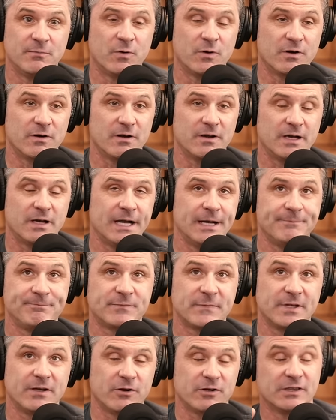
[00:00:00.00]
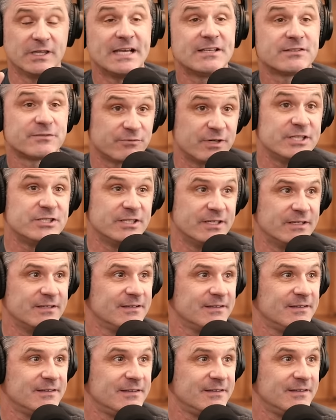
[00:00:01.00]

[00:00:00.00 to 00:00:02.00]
more um, or less rigid